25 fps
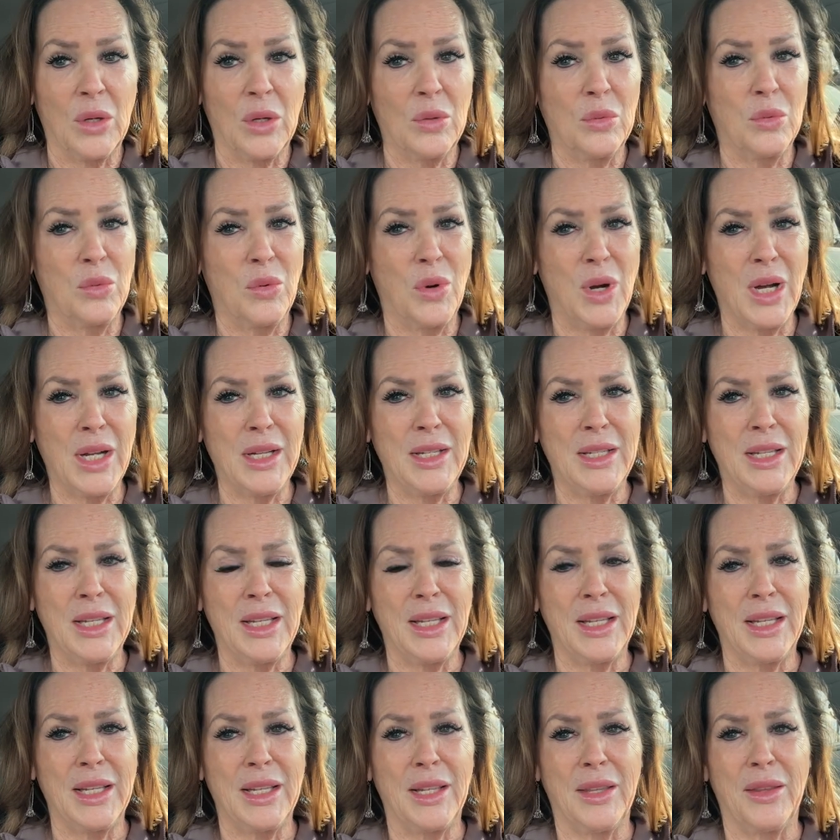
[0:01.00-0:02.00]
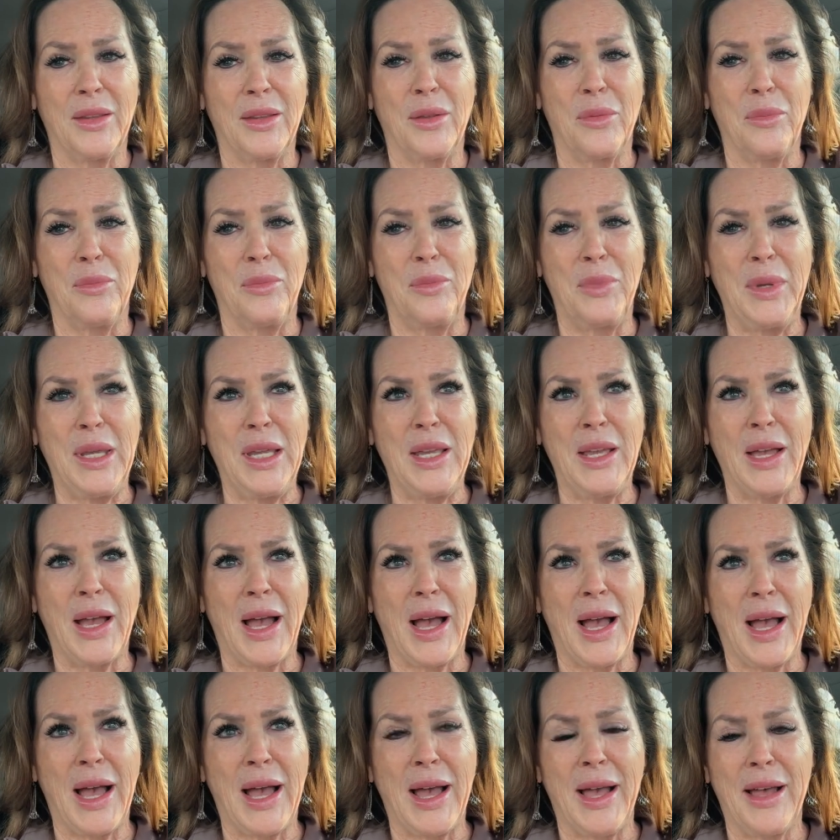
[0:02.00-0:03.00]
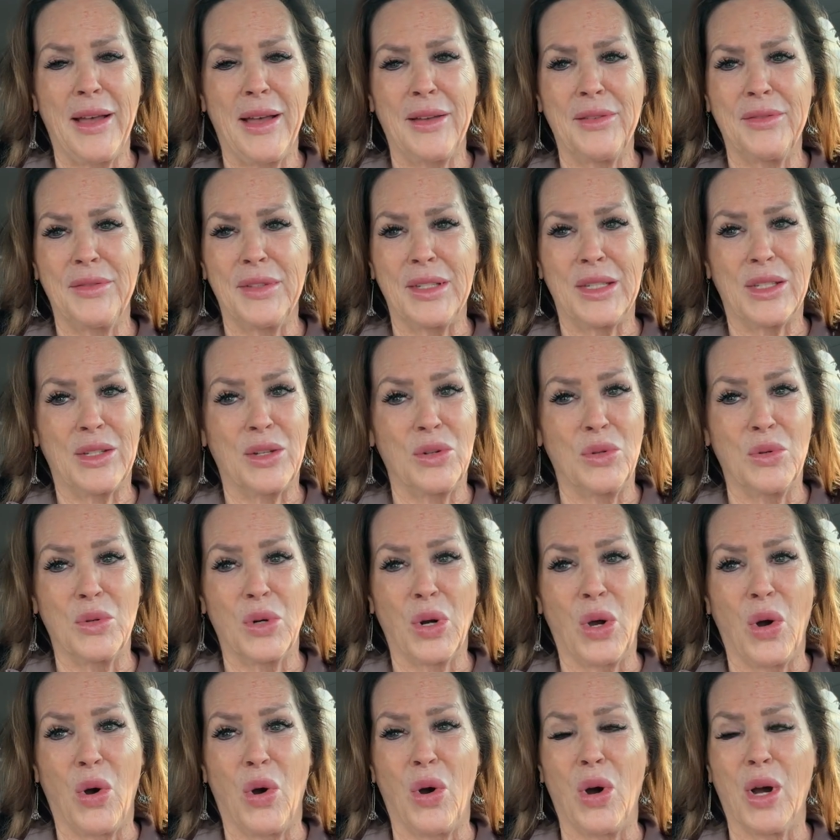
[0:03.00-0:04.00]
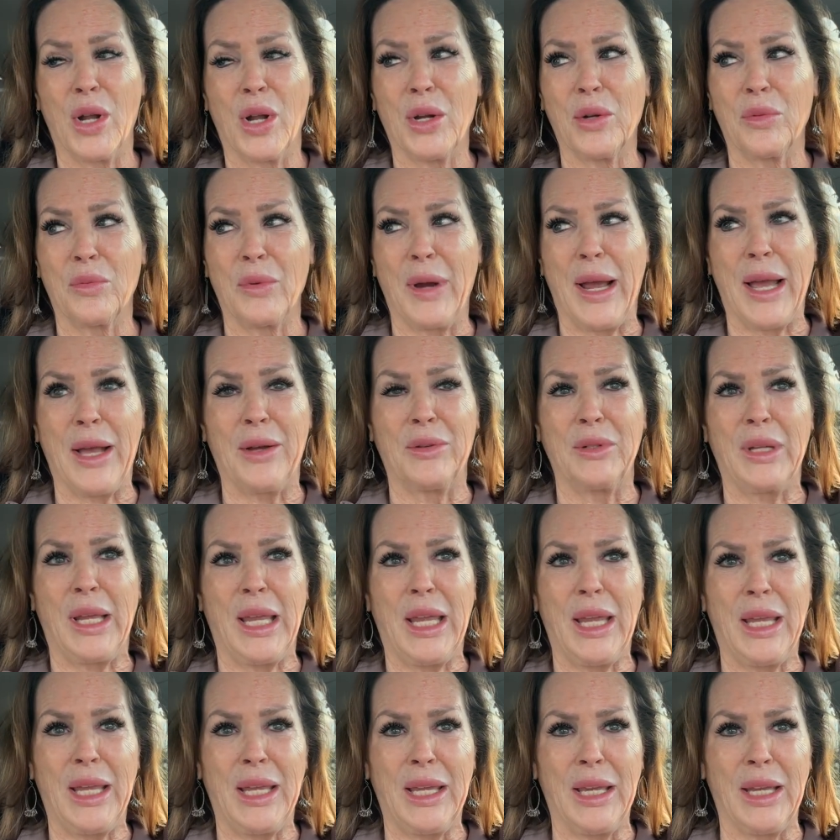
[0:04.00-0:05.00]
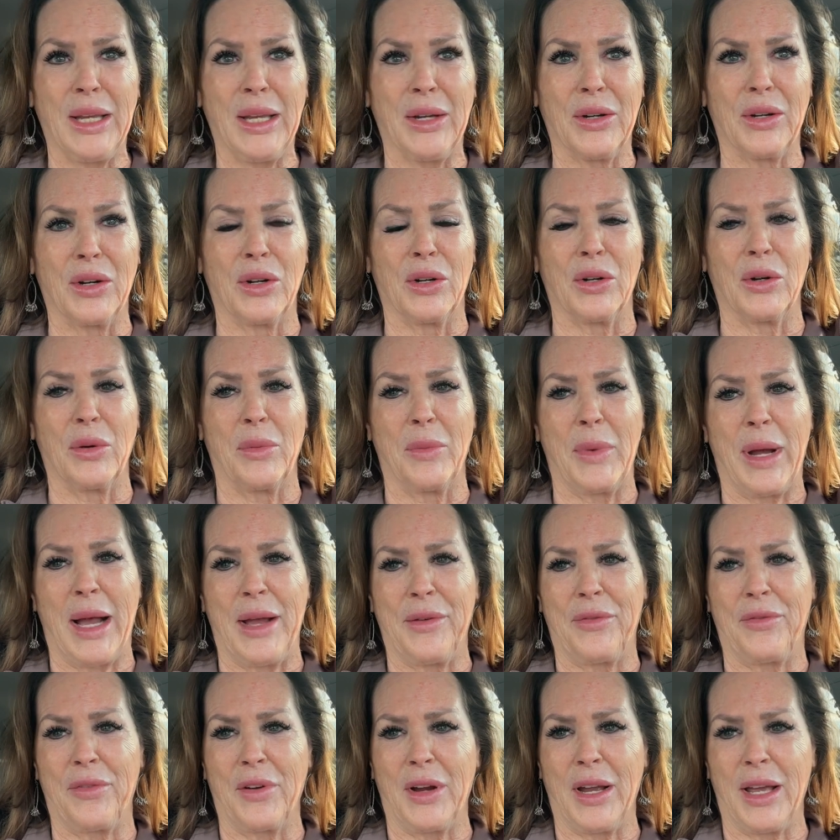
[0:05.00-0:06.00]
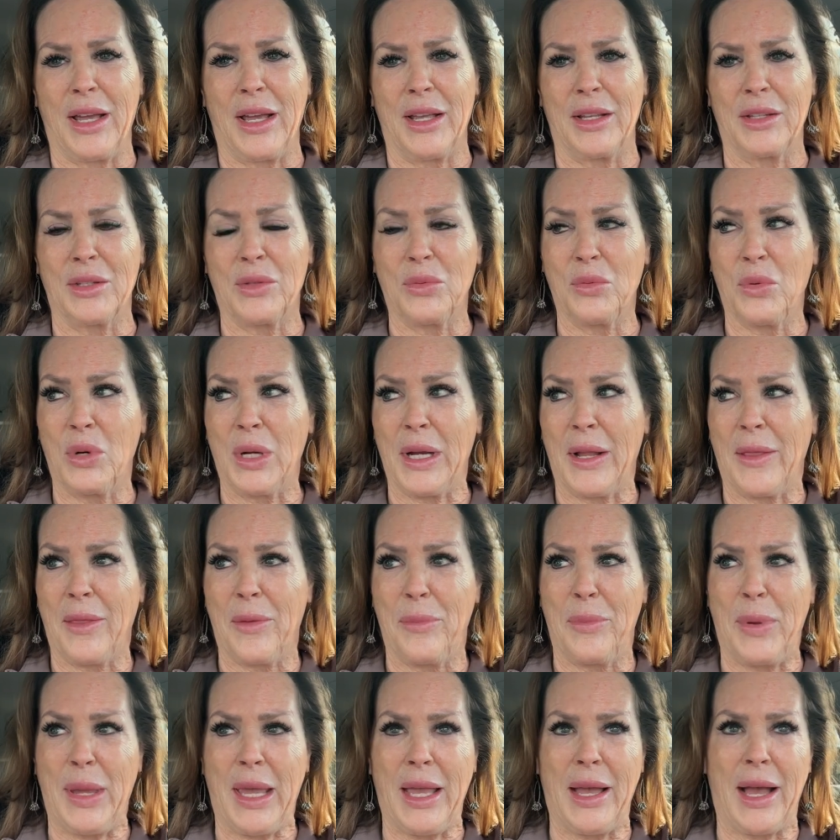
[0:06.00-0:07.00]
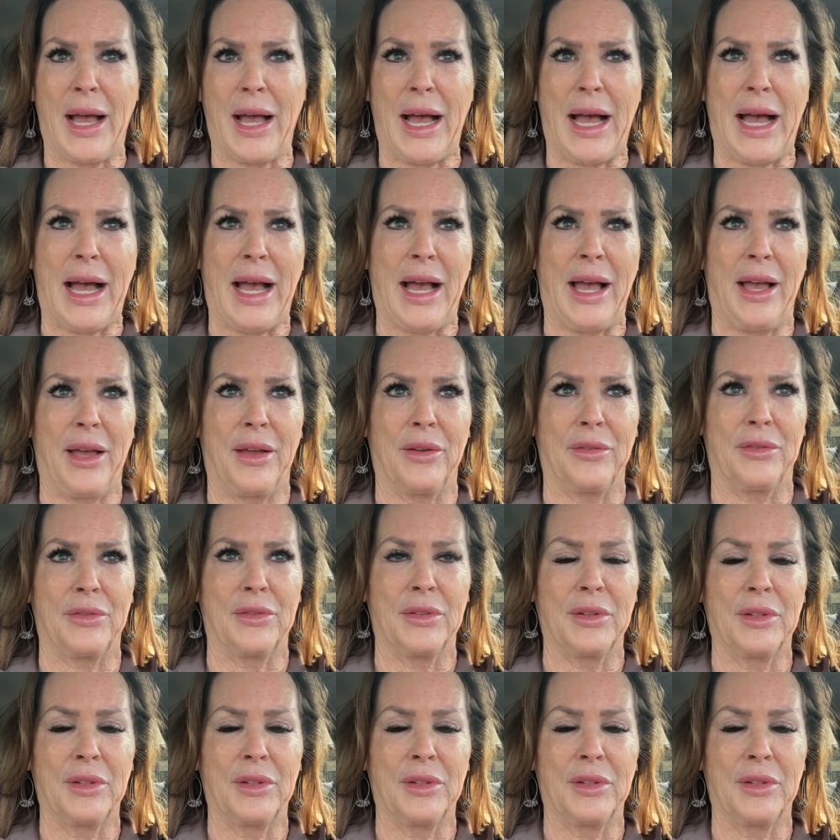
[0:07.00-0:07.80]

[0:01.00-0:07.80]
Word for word: What in the beehive is going on around here, my friends? What in the beehive?